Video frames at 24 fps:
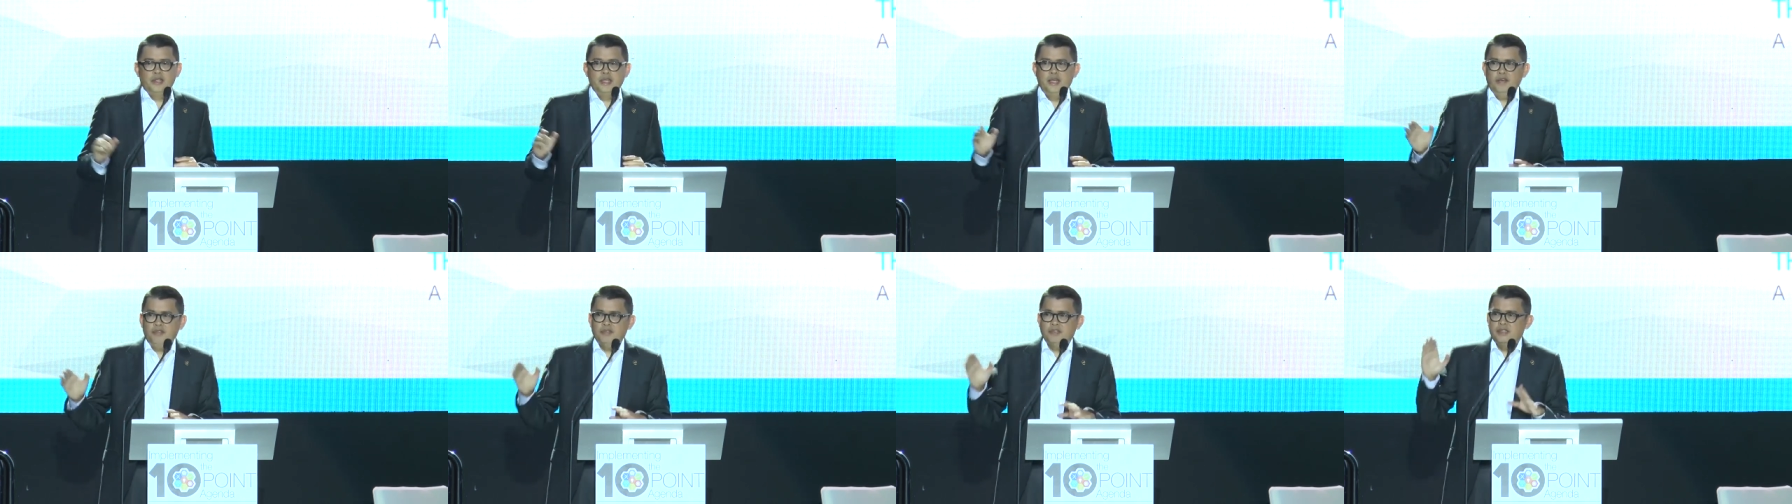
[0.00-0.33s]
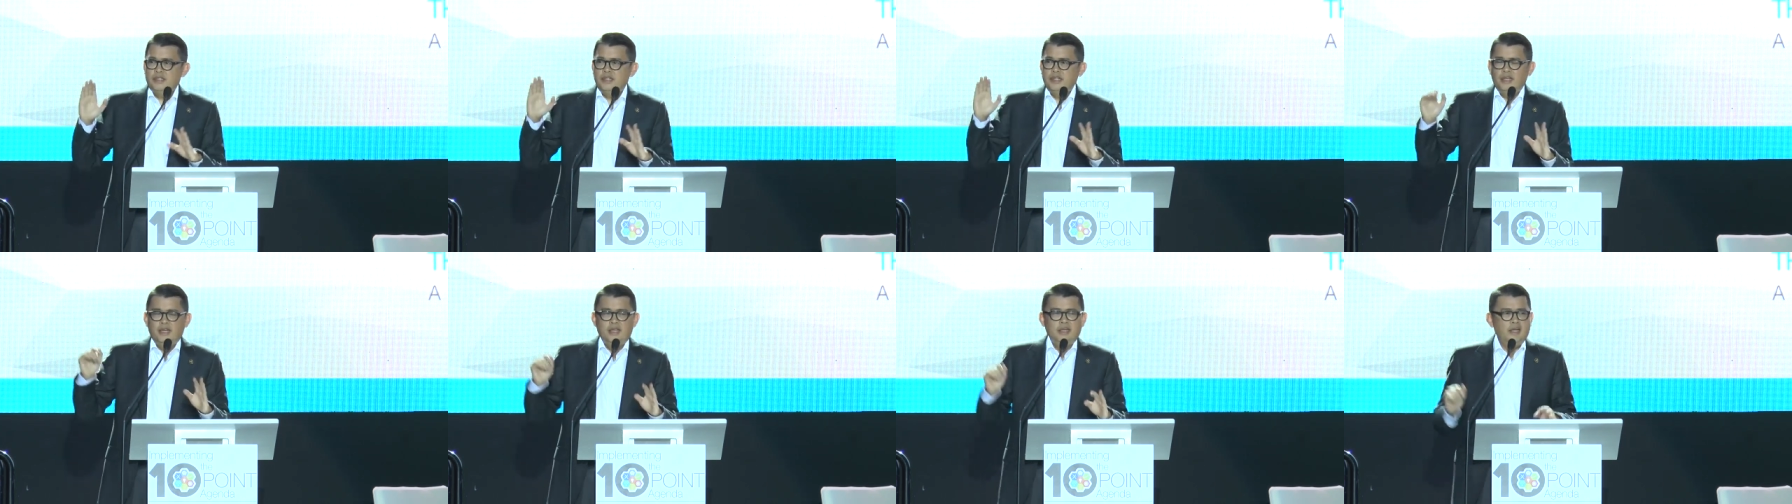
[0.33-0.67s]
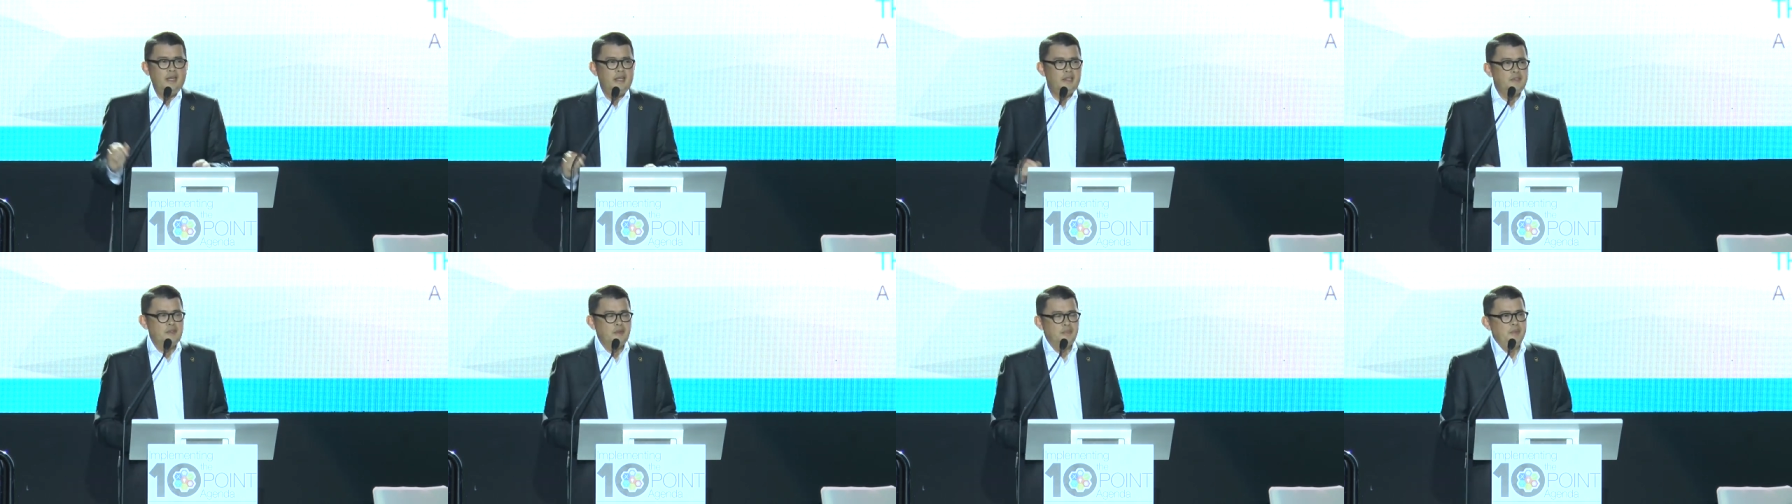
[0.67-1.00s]
it gives
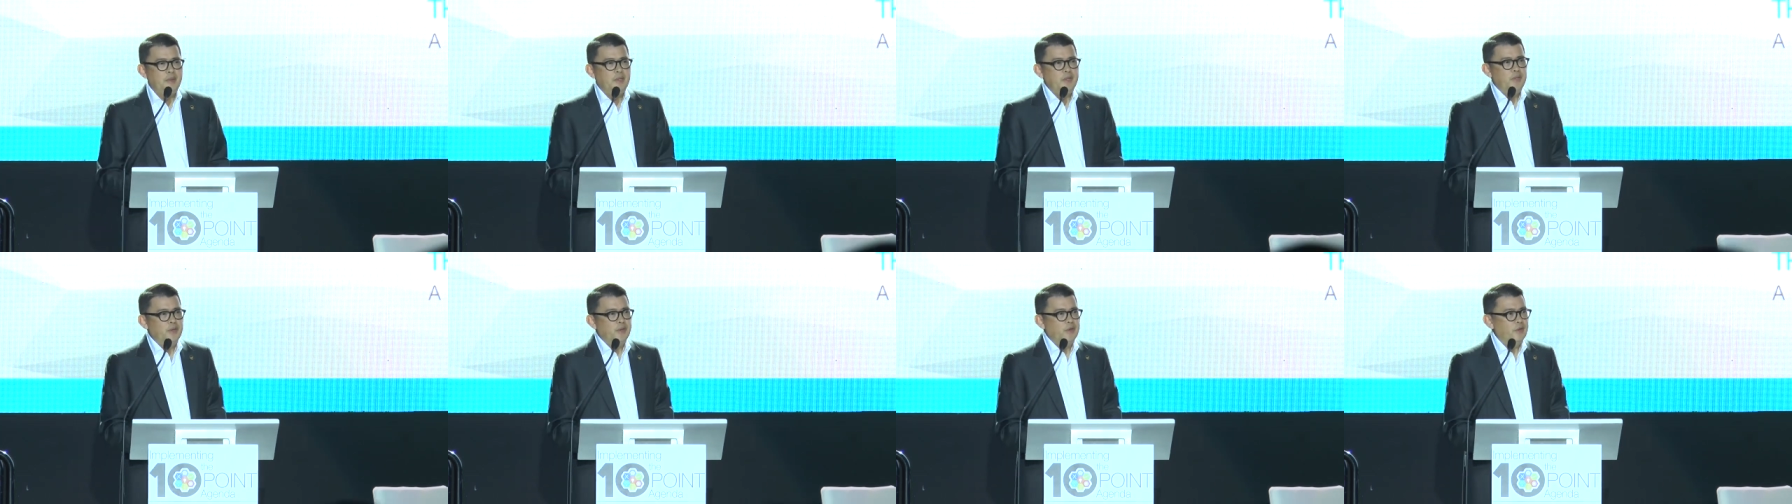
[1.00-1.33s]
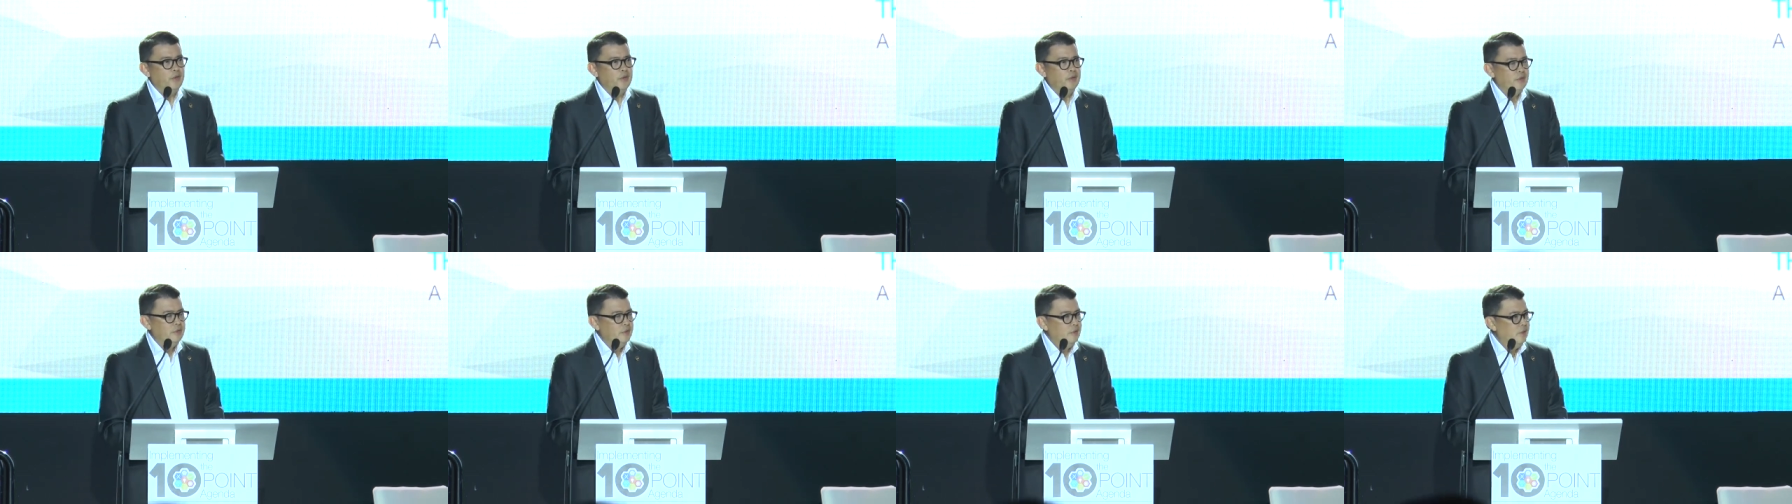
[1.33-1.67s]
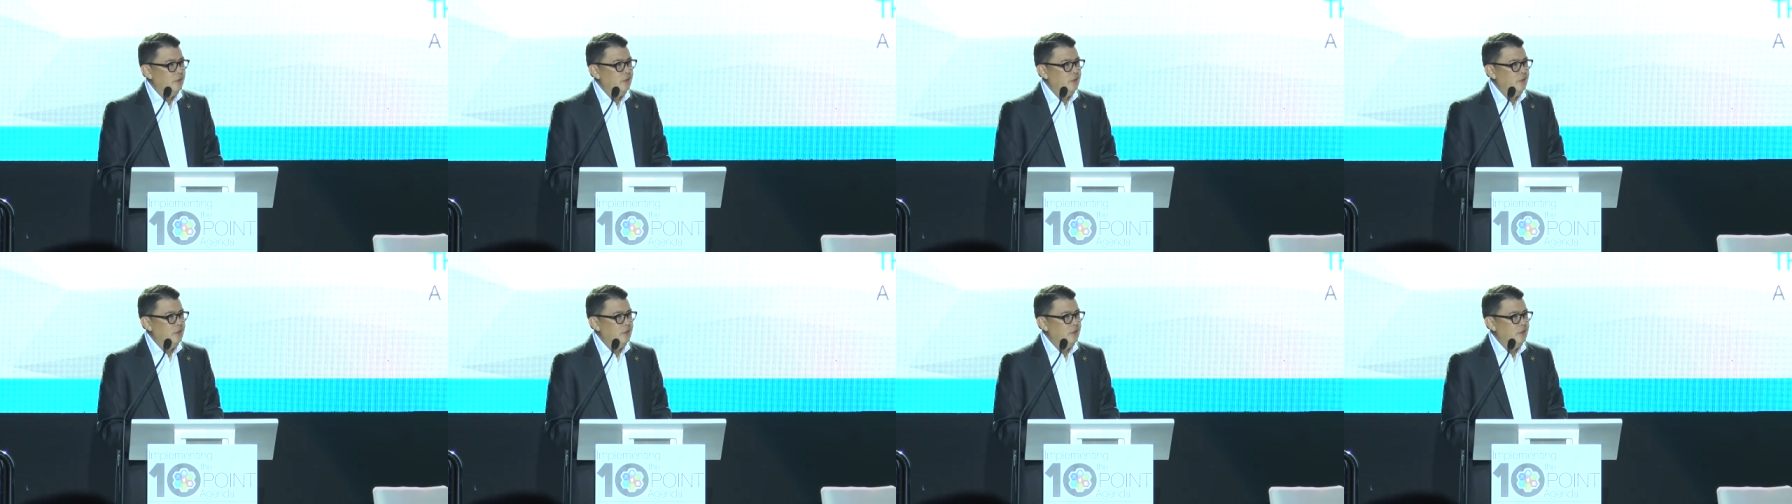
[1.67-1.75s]
the entrepreneur,